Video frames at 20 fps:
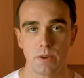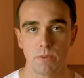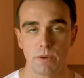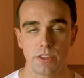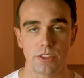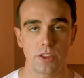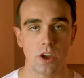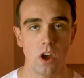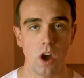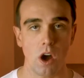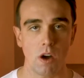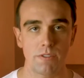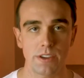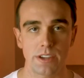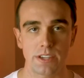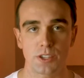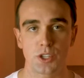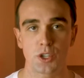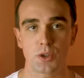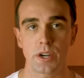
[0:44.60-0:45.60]
With no
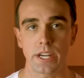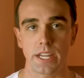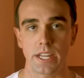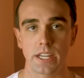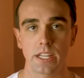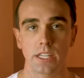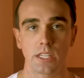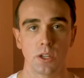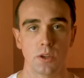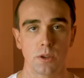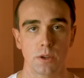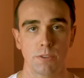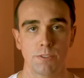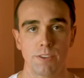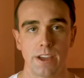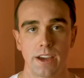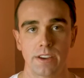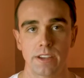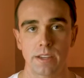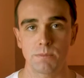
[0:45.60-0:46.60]
obvious trigger, Luke
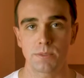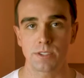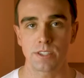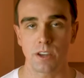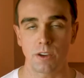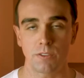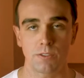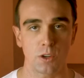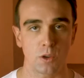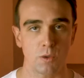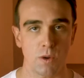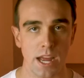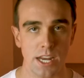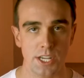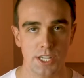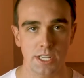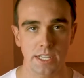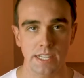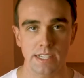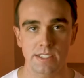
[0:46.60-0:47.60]
found himself
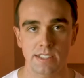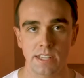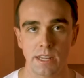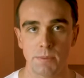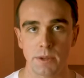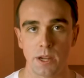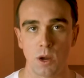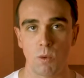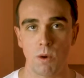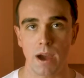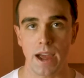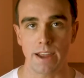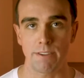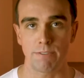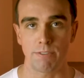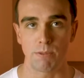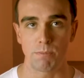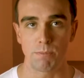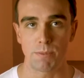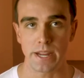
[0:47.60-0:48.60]
gradually slipping away
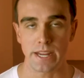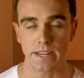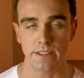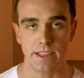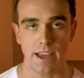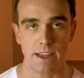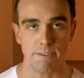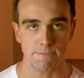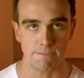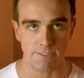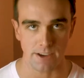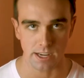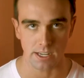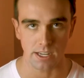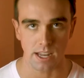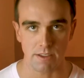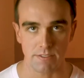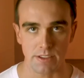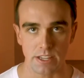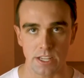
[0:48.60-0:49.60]
from being that
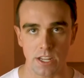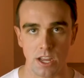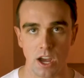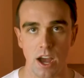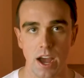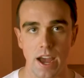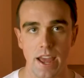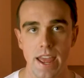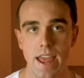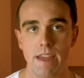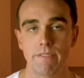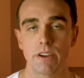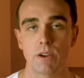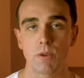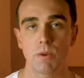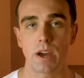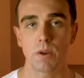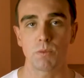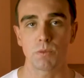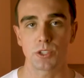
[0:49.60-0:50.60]
fun-loving guy
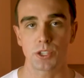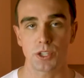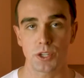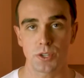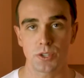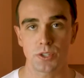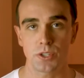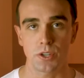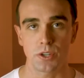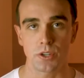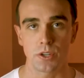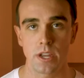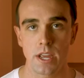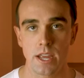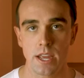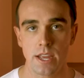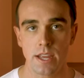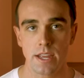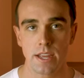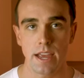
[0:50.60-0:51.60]
everyone was used to.
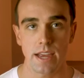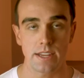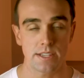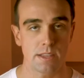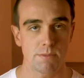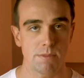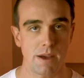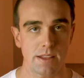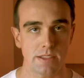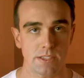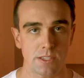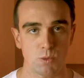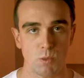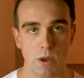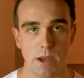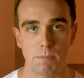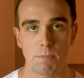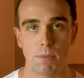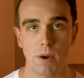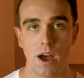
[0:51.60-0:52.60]
As the months
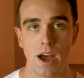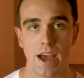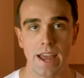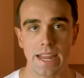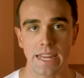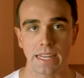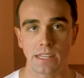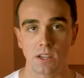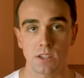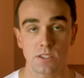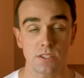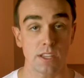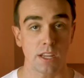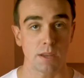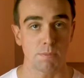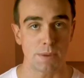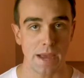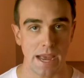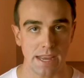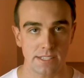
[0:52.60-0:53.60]
went by, he lost the
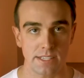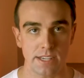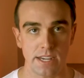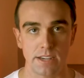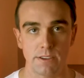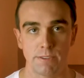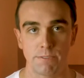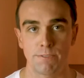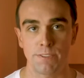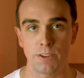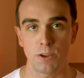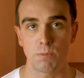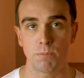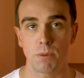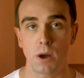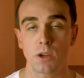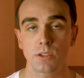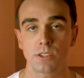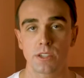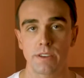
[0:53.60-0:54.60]
capacity to feel
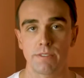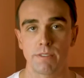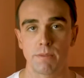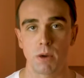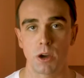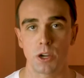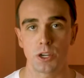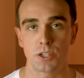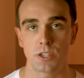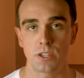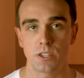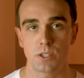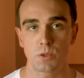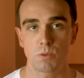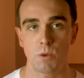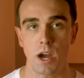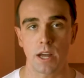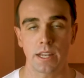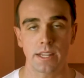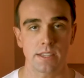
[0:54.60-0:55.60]
positive emotions,
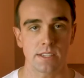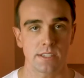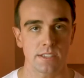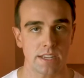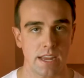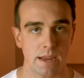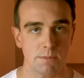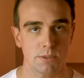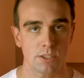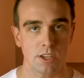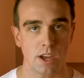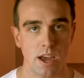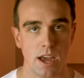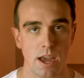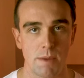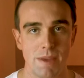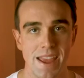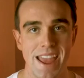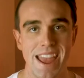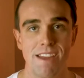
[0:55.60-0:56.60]
while at the same
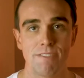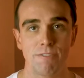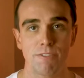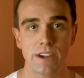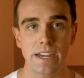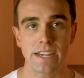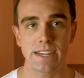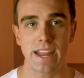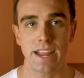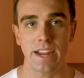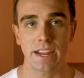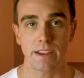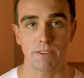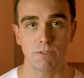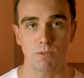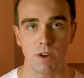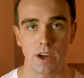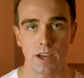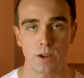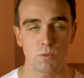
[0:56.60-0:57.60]
time, every
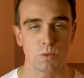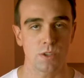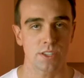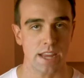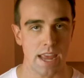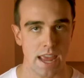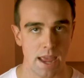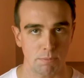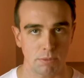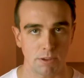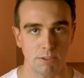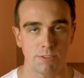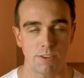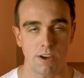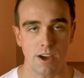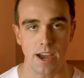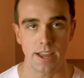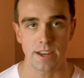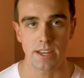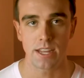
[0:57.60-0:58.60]
negative one was
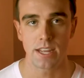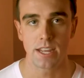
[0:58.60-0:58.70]
amplified.